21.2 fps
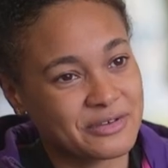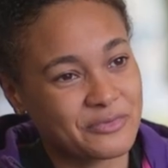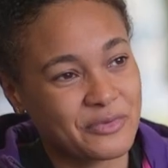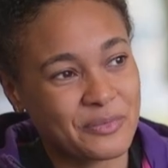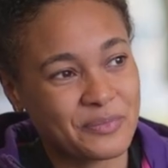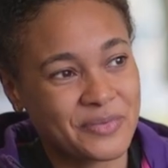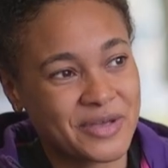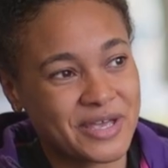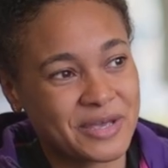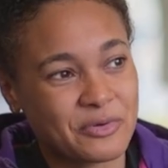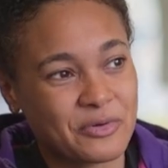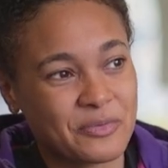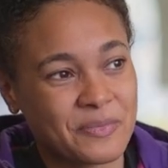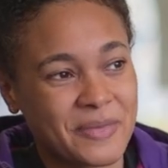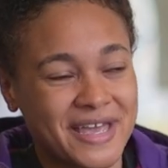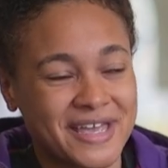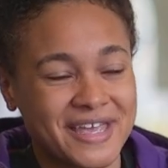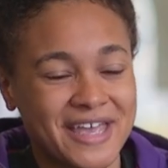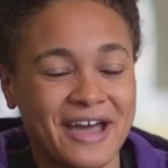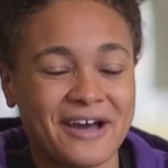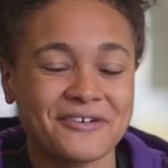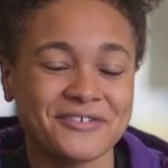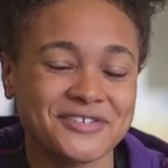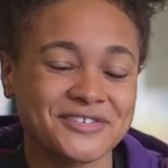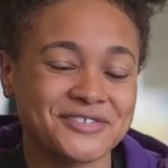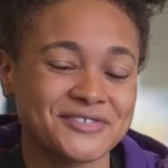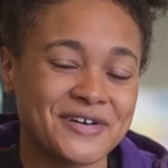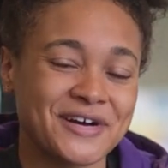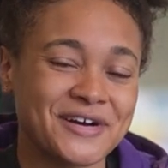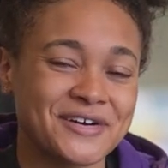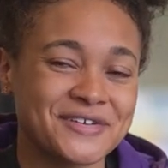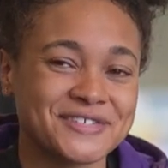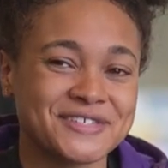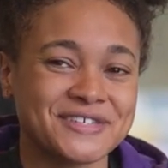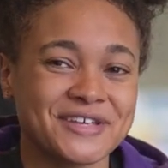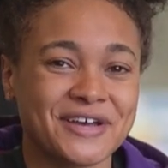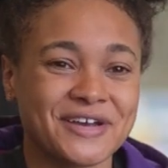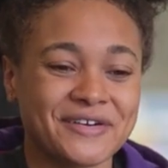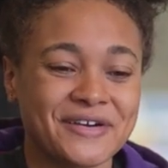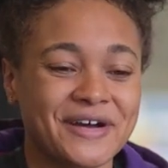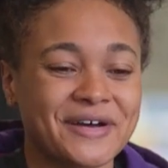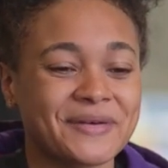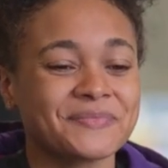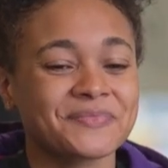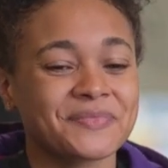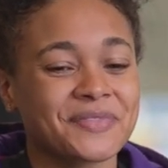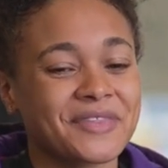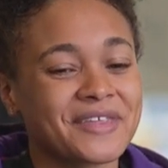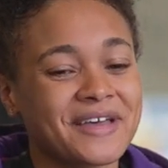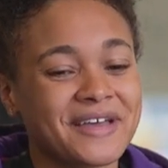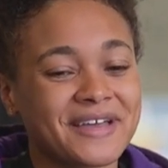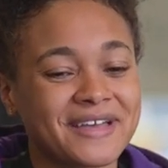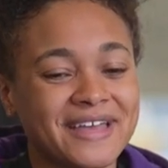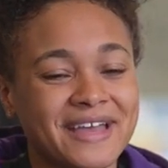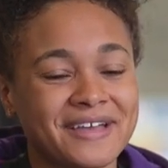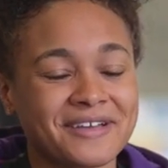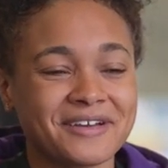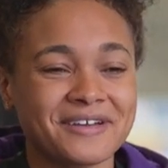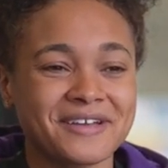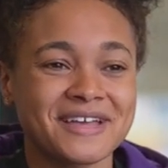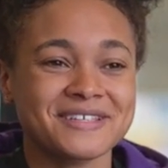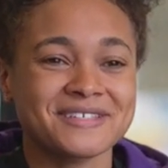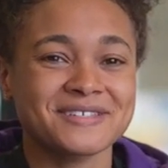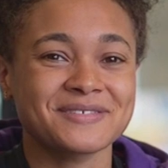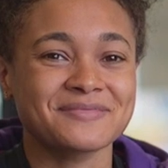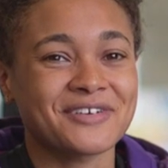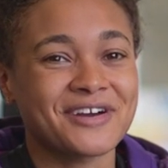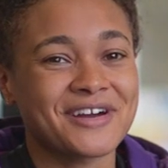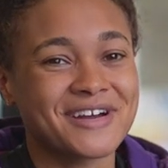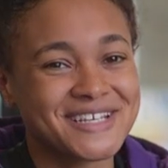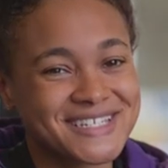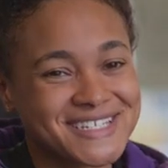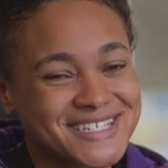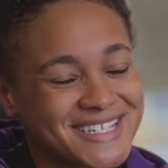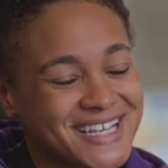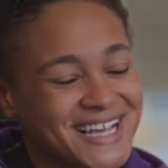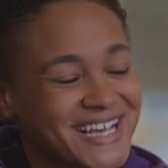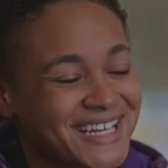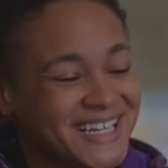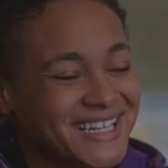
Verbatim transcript: than what people make out as well. So um, yeah, go get some rice.